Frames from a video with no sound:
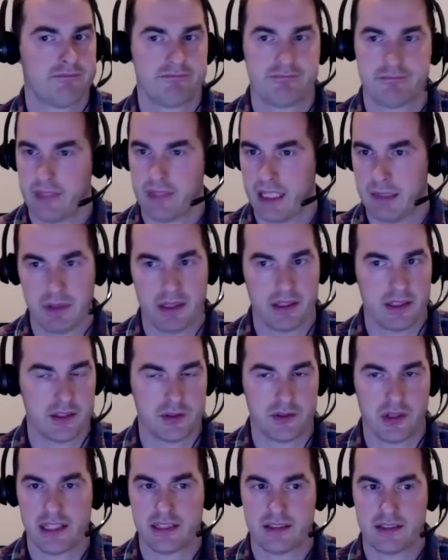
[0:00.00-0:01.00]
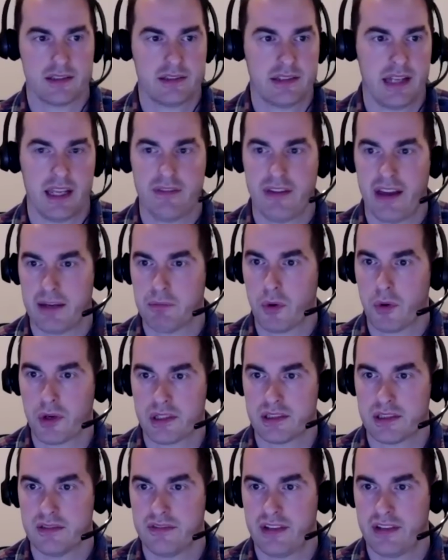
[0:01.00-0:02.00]
Email address is dave at
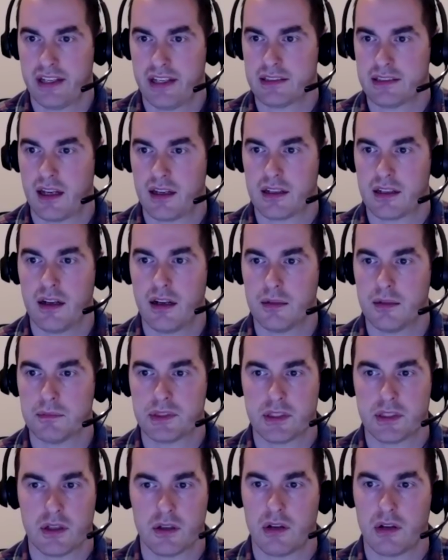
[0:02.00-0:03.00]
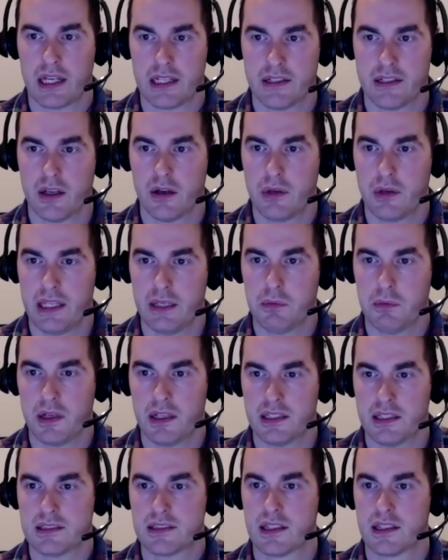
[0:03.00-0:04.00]
morrisinvest.com. So I know he
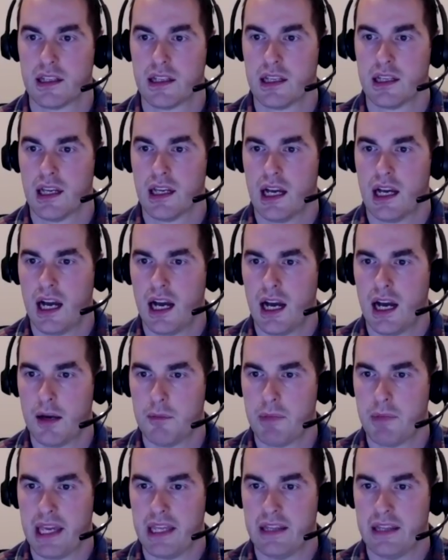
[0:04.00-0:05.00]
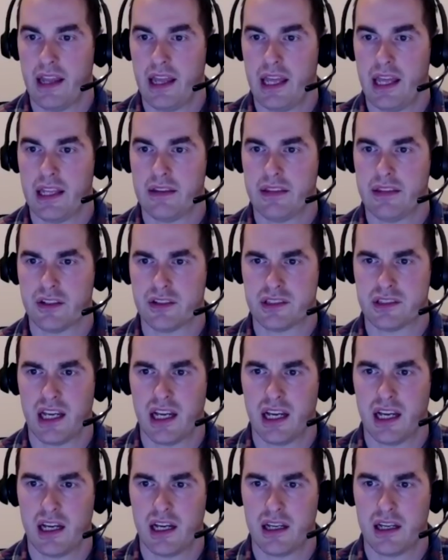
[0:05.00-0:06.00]
was. Um, and then there's
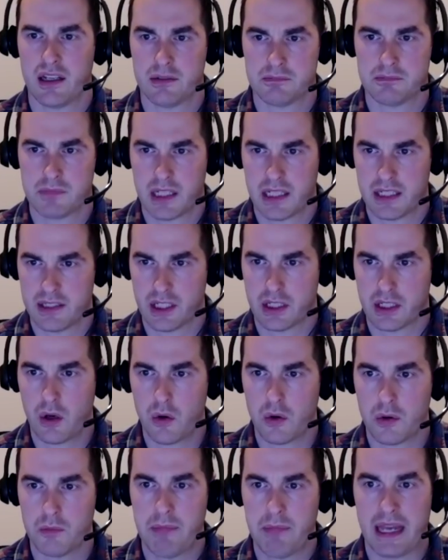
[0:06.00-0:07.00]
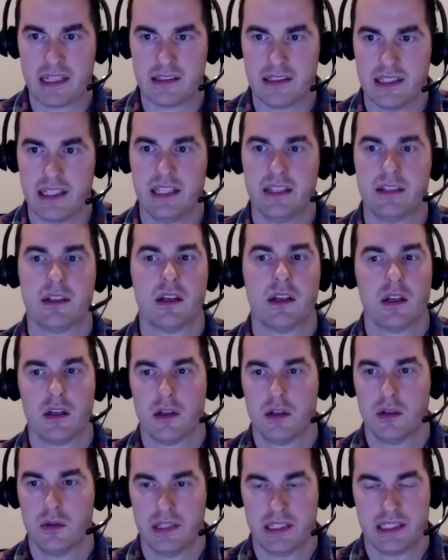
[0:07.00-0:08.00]
a, a Nicole Meckley,
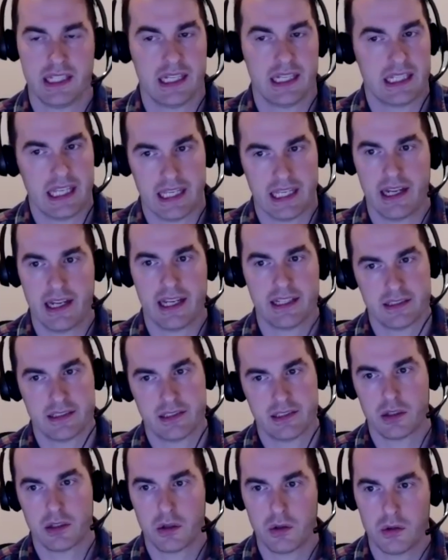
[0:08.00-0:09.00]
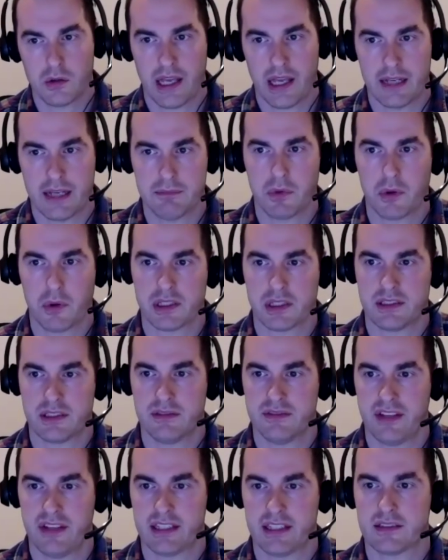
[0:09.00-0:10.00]
who again has a Nicole at
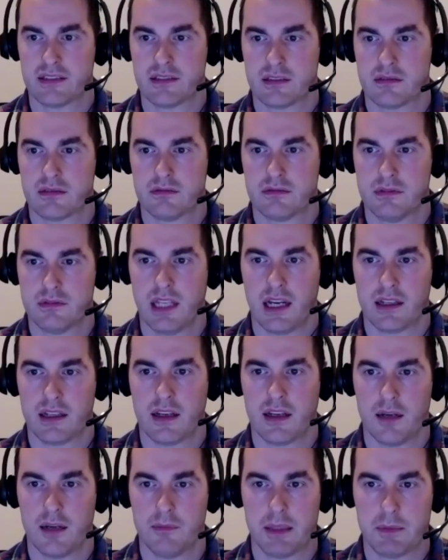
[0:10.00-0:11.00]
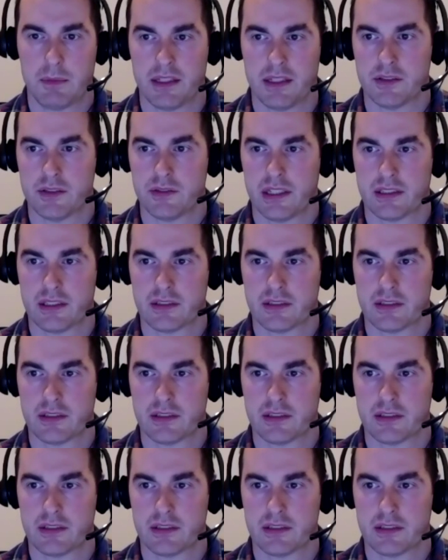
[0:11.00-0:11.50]
morrisinvest.com email address